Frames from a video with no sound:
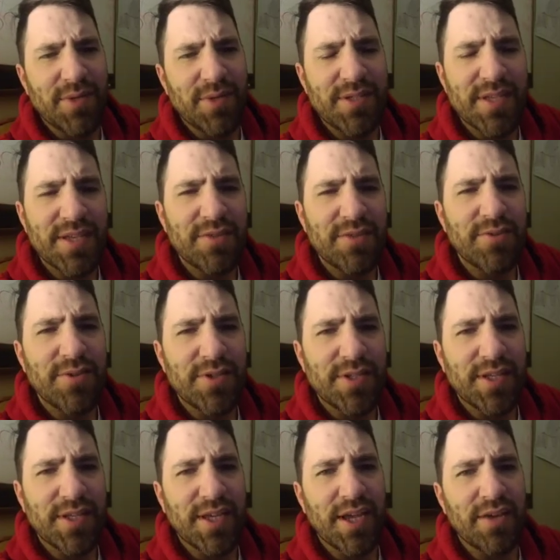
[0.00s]
It's
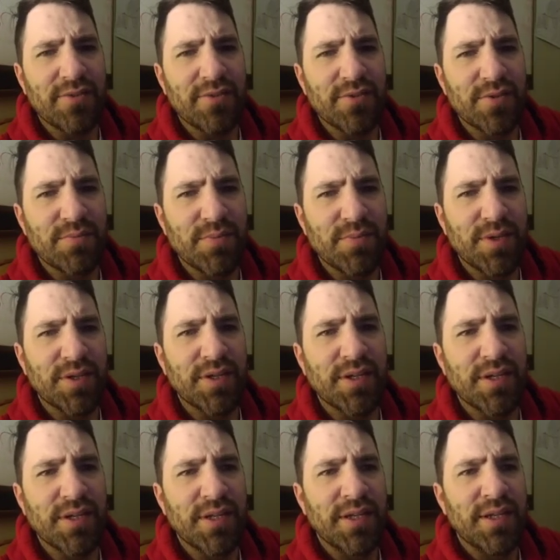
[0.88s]
interesting how the
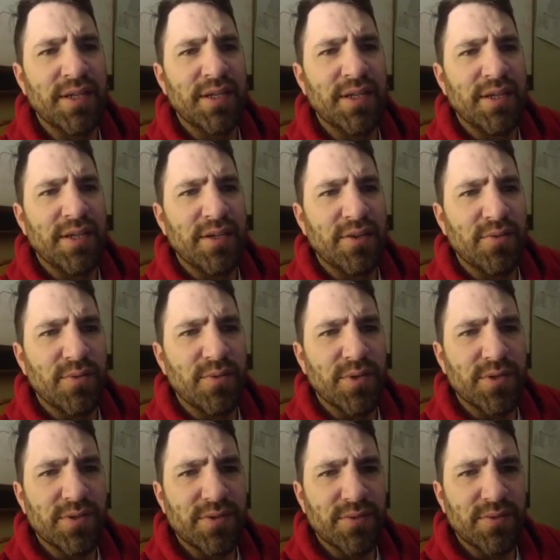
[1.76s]
spirit
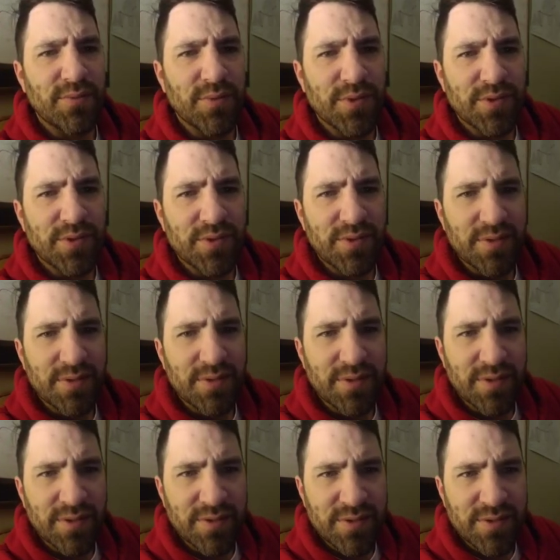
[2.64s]
was was
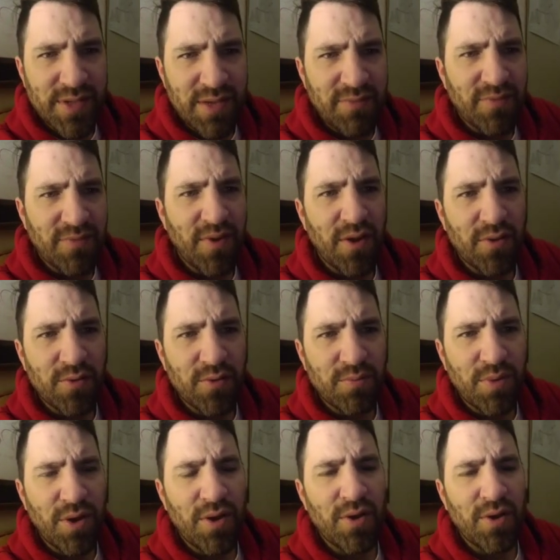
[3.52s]
the same, followed
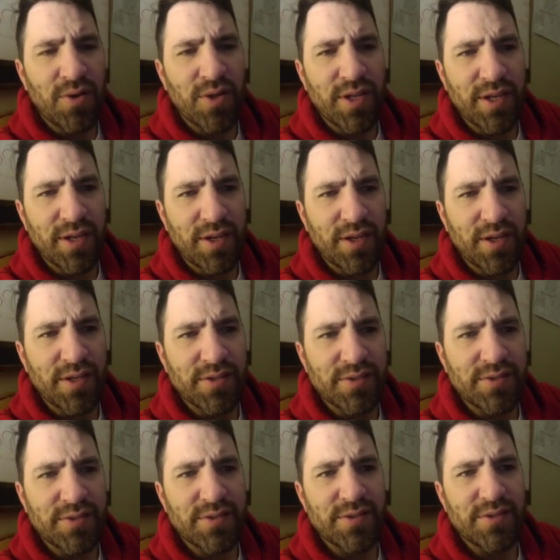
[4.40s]
Paul and
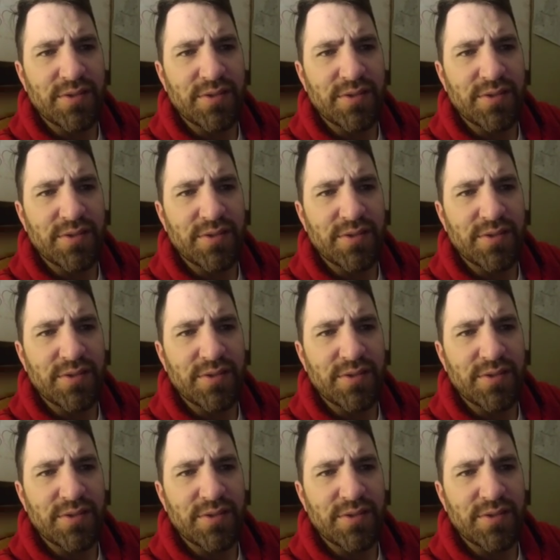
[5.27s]
us,